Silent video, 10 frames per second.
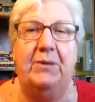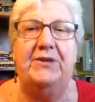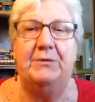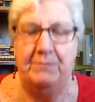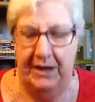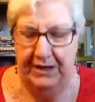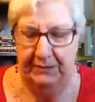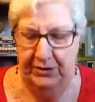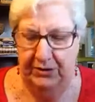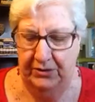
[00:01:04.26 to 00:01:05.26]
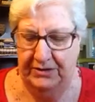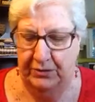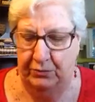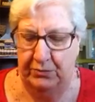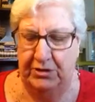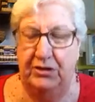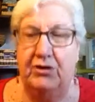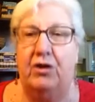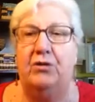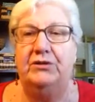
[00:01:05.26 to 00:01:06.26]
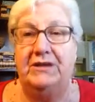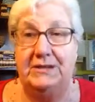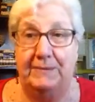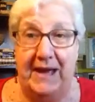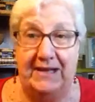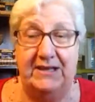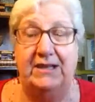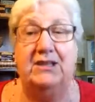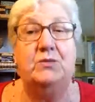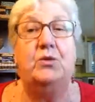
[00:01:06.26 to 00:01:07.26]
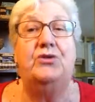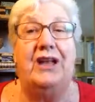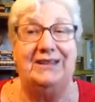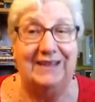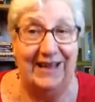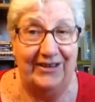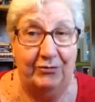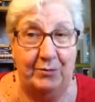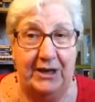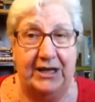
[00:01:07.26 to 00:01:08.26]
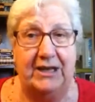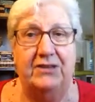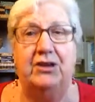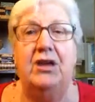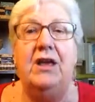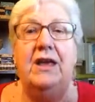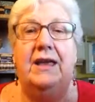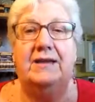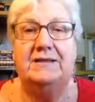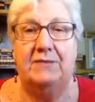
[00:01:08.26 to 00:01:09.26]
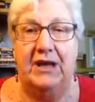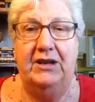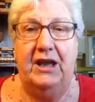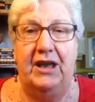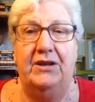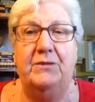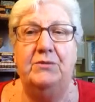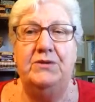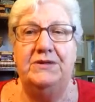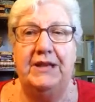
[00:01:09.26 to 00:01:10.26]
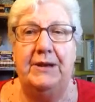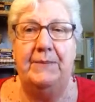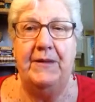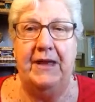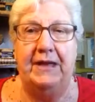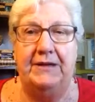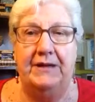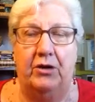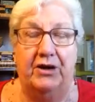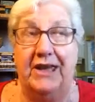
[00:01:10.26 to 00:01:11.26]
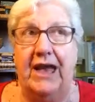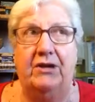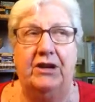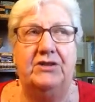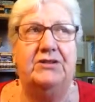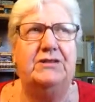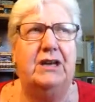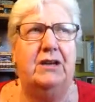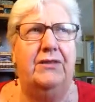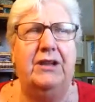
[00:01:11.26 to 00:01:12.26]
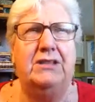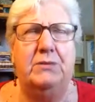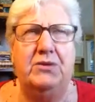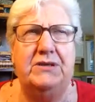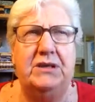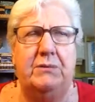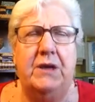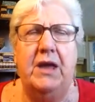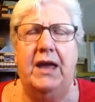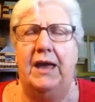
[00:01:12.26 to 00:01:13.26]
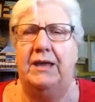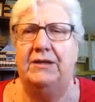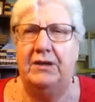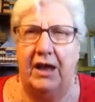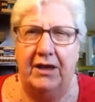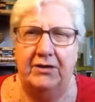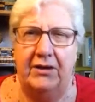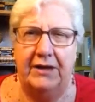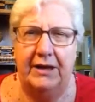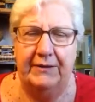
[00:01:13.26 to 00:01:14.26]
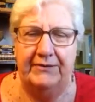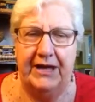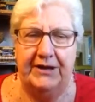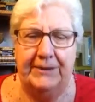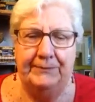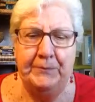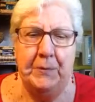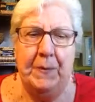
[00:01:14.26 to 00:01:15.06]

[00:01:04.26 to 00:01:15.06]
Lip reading: about the money, because The Woman in Gold is a painting that's worth a lot of money, that is in a museum, or a gallery, I should say. I think it's a museum in Vienna.